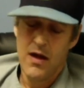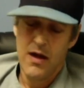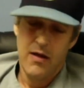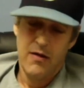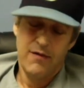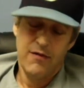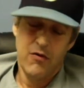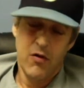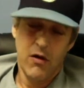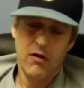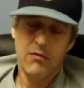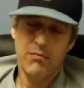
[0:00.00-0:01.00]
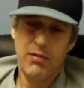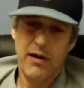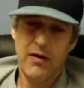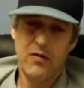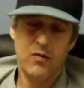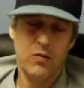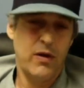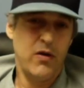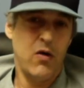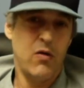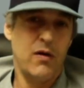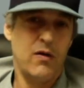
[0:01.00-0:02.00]
for all our players, we
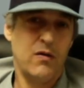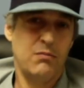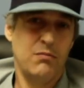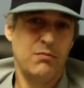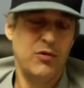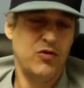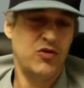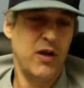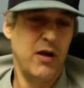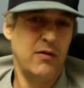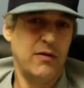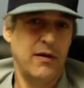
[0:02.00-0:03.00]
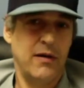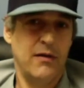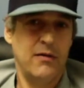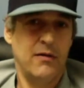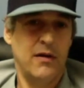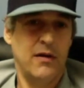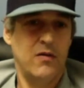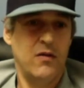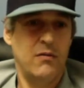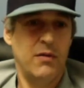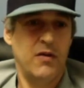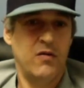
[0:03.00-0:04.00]
always put you out there, do the
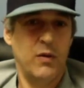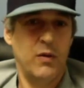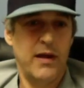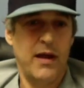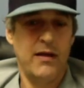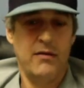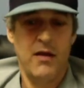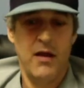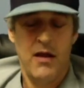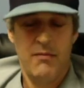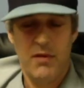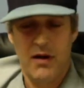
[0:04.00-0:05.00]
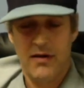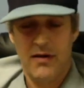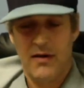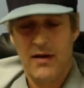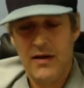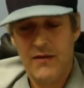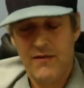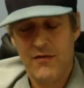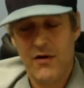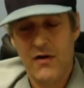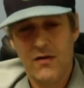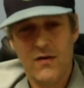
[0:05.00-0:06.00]
best we can. But for
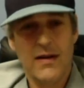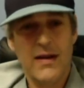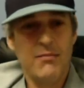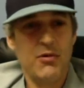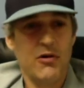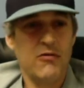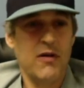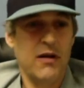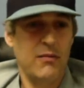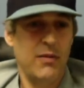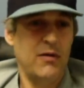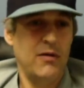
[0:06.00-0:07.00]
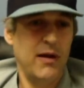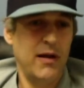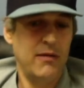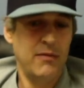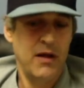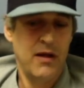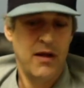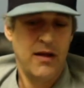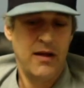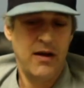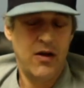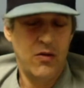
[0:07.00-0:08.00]
us to keep our credibility,
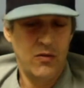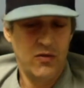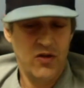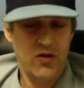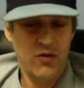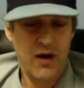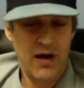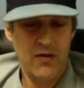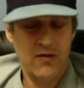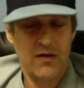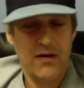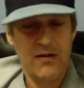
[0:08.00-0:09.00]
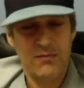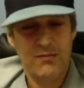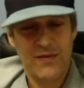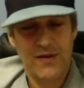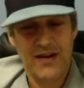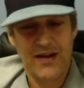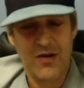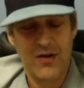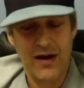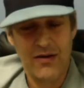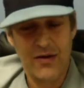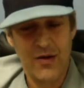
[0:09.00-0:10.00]
you know, you were asking, you know,
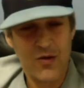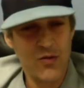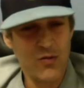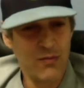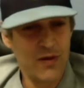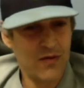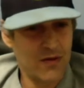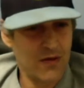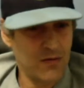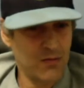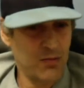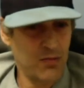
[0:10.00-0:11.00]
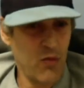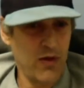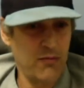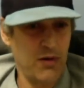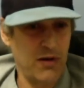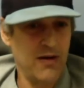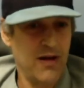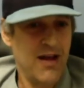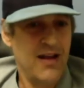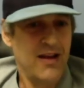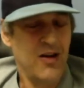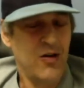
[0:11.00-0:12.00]
I don't know who missed this point, but
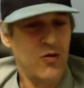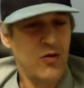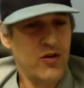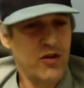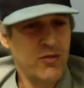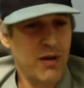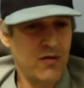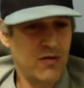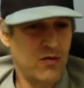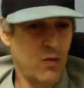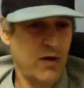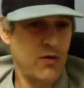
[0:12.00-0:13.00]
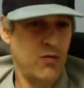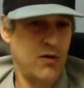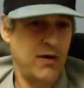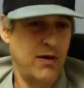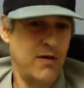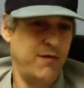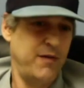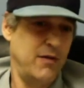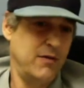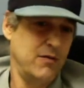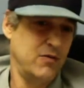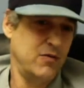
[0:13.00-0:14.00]
you know, who are your best 21
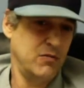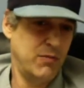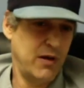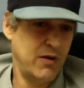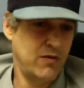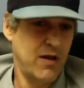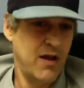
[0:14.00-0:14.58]
outfielders? Your best.